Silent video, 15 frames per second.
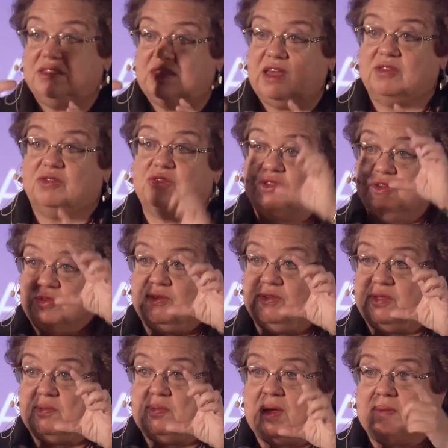that third of
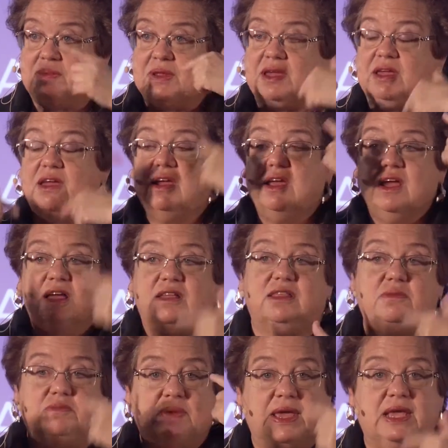the public
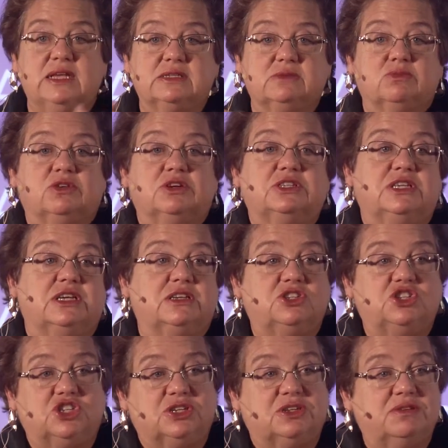that pays more
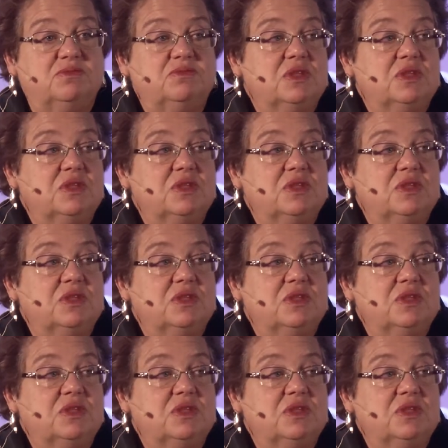attention?